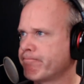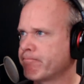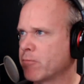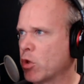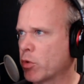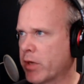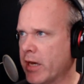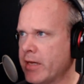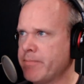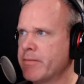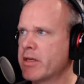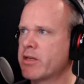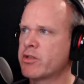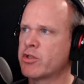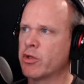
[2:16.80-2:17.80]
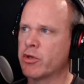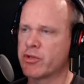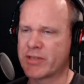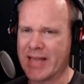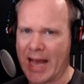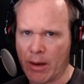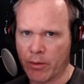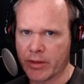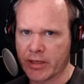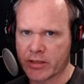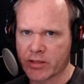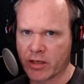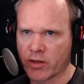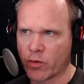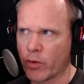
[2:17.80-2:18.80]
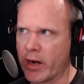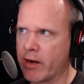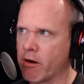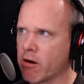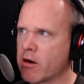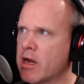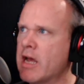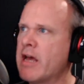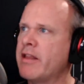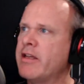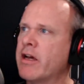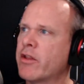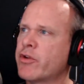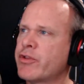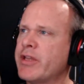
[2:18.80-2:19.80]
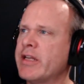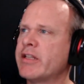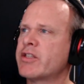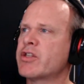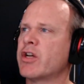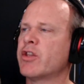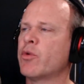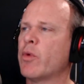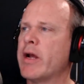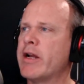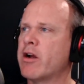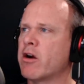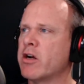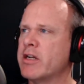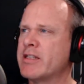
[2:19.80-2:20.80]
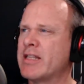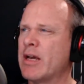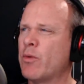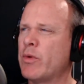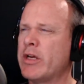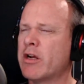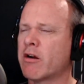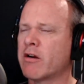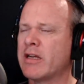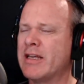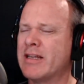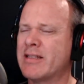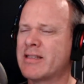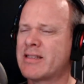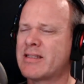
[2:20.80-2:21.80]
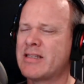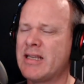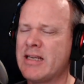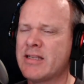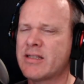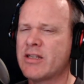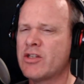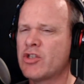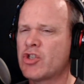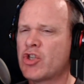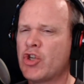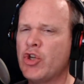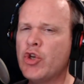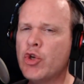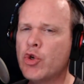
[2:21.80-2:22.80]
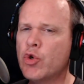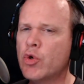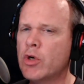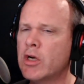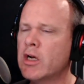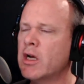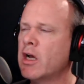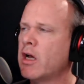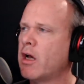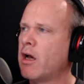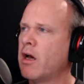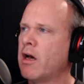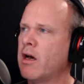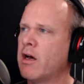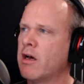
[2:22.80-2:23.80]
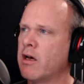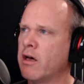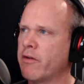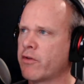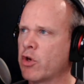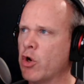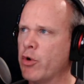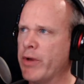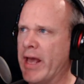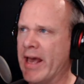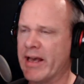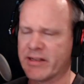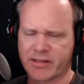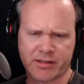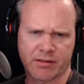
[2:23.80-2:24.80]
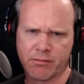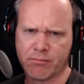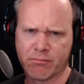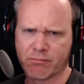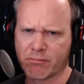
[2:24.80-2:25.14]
Okay, so there's that one that's on the radar. The other thing that's on the radar is that we are in season two uh, of Code S.